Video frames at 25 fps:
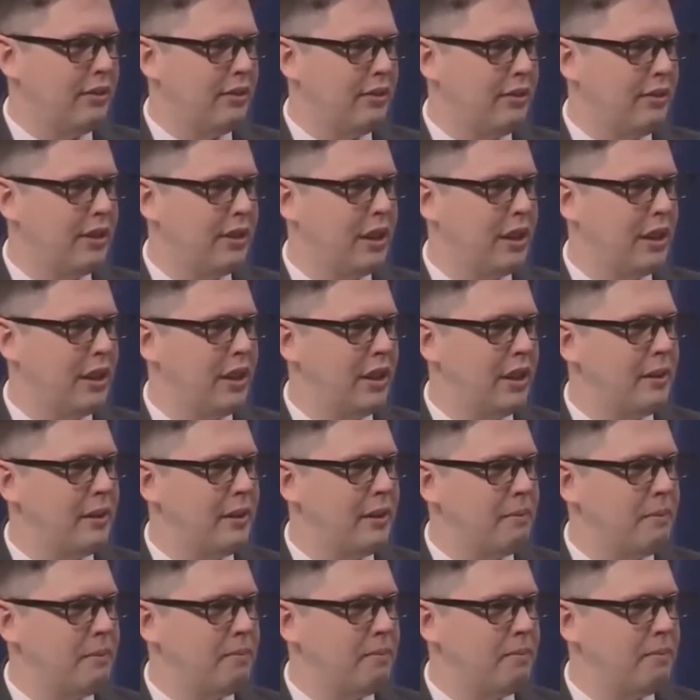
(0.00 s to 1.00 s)
The SNF is
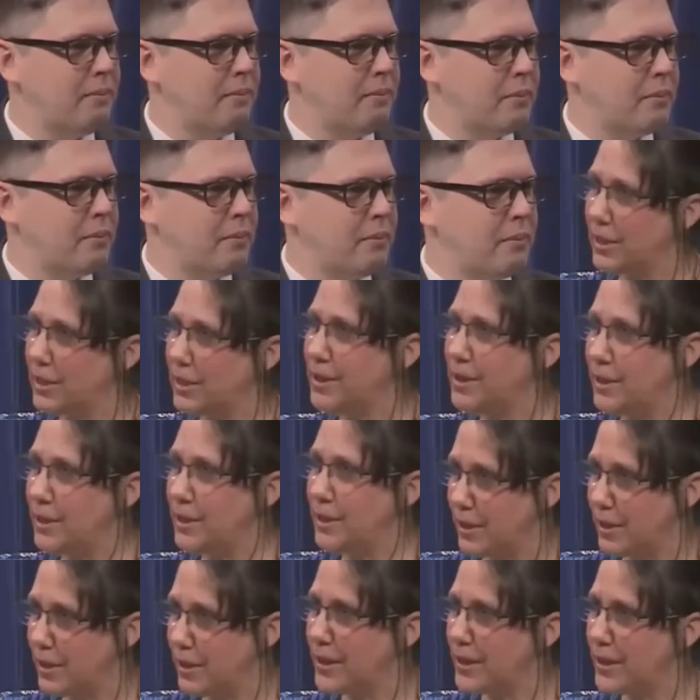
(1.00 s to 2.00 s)
a skilled
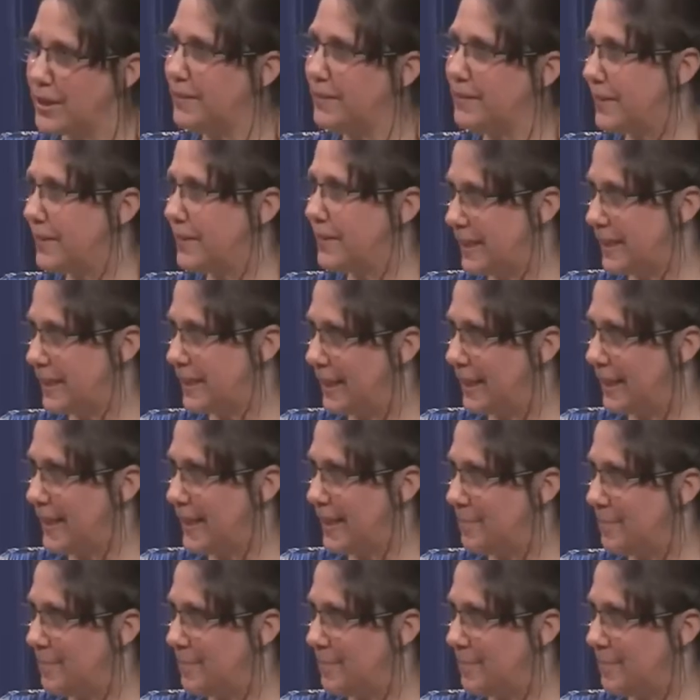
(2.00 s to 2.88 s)
nursing facility.